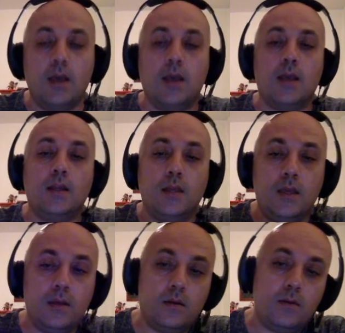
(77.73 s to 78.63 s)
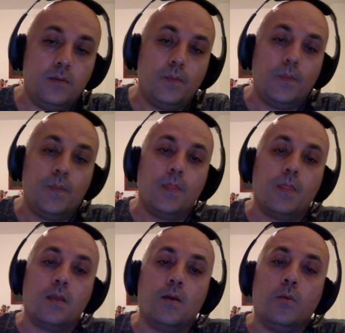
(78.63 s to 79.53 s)
And here
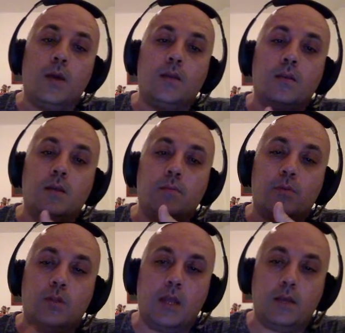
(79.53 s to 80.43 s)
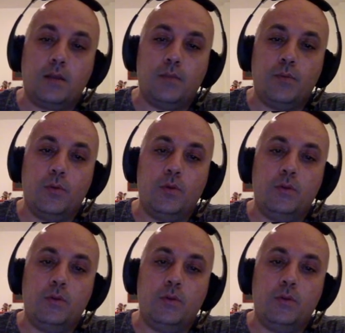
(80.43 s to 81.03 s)
white can protect the pawn